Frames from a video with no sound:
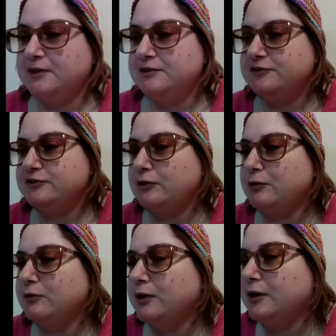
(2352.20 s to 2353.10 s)

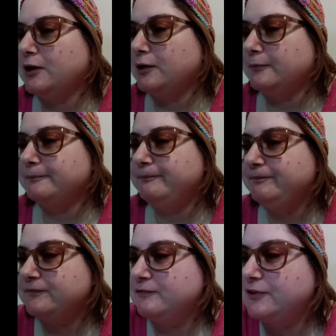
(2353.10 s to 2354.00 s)
So,
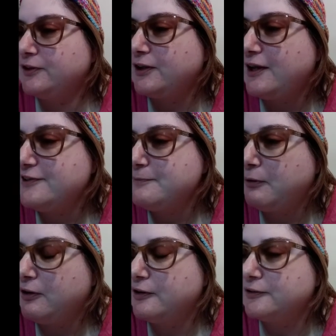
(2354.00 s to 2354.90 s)
for the last
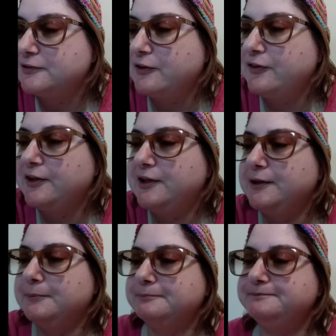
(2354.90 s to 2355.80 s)
part, the
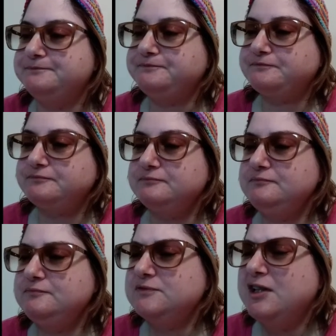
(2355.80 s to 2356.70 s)
theme,
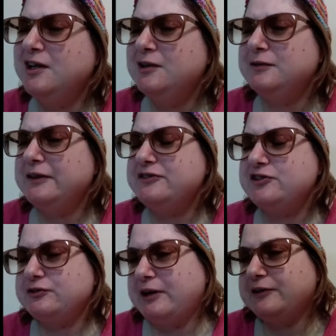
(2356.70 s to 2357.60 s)
we have
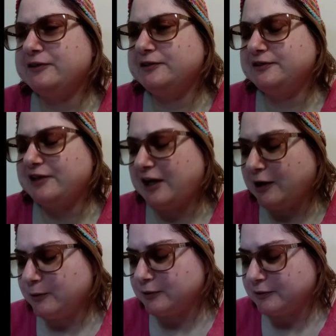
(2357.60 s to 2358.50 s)
strength in the
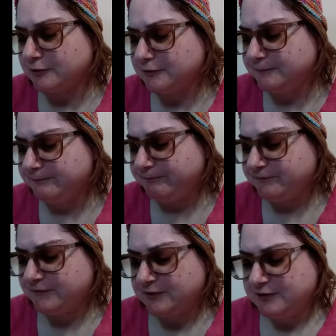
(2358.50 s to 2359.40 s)
Tower.
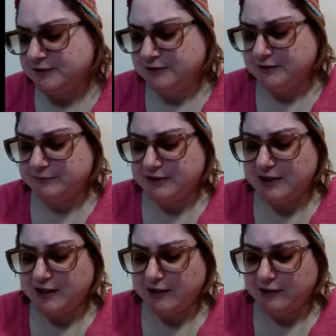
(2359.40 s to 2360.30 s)
We
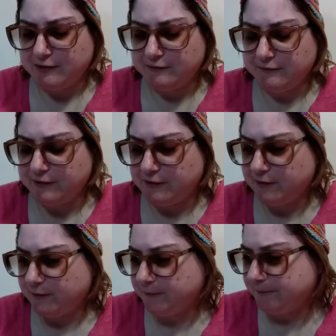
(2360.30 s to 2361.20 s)
have,
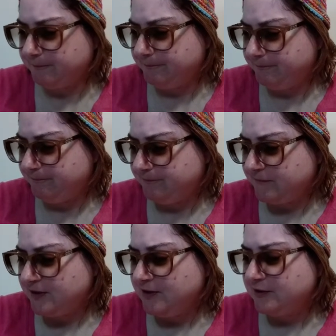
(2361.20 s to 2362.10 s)

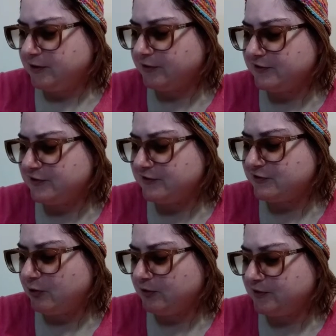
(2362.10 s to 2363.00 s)
there isn't a
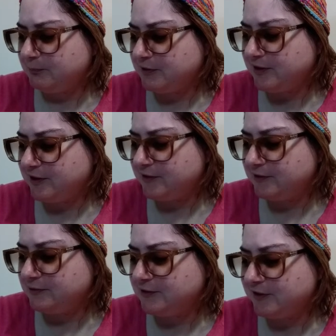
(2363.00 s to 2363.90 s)
soul on the planet
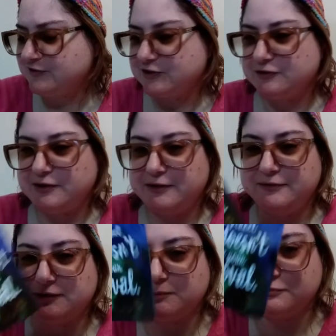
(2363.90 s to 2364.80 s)
who doesn't crave
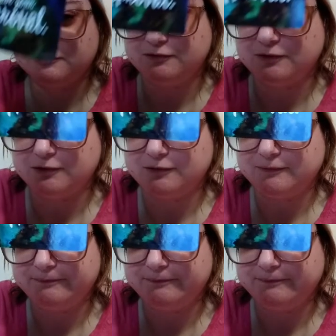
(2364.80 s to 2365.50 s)
your approval.